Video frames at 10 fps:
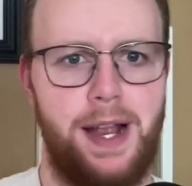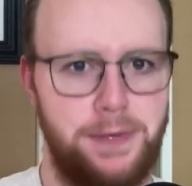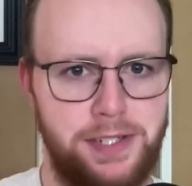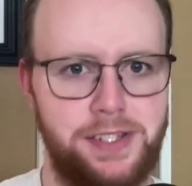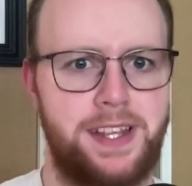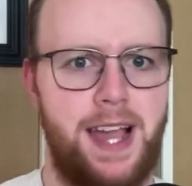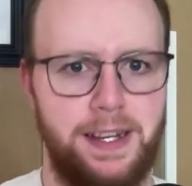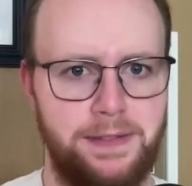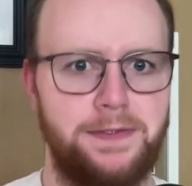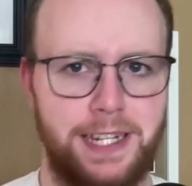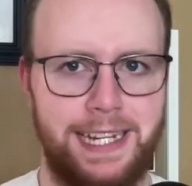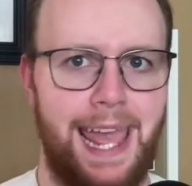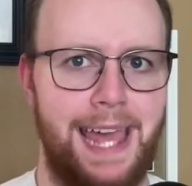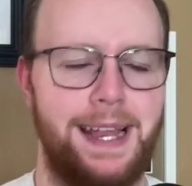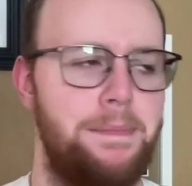I would just kind of
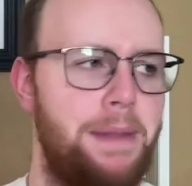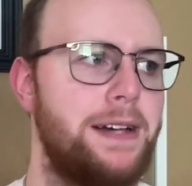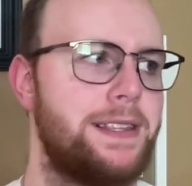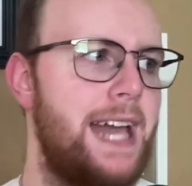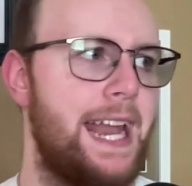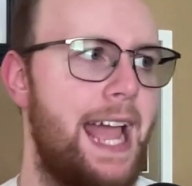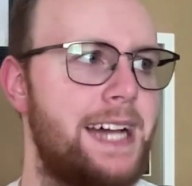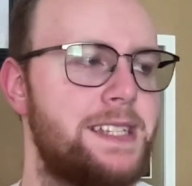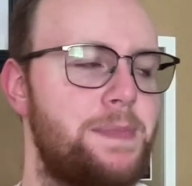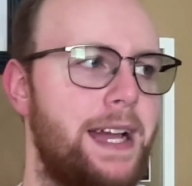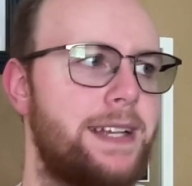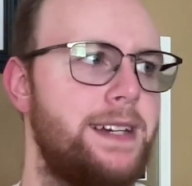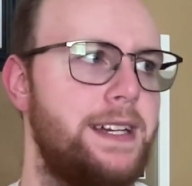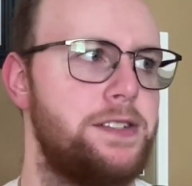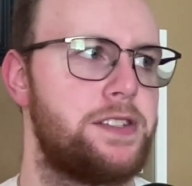forget about that
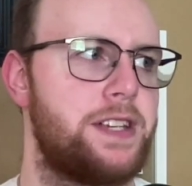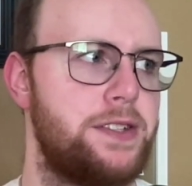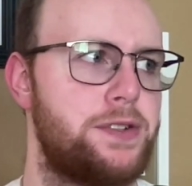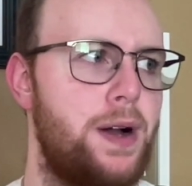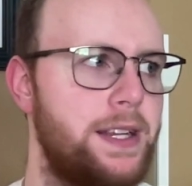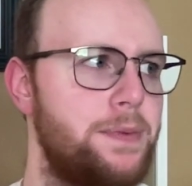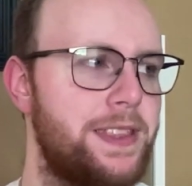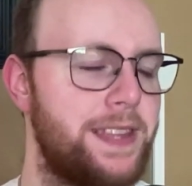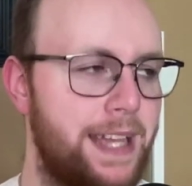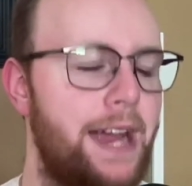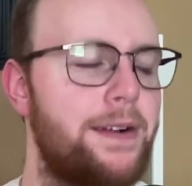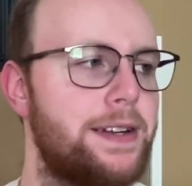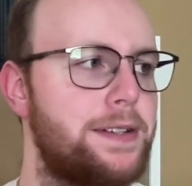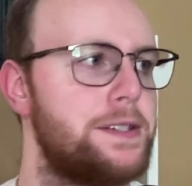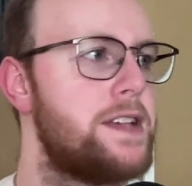aspect and just get drawn in with the
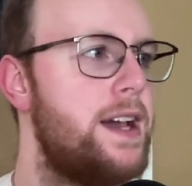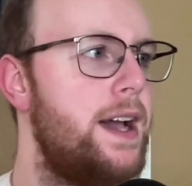characters.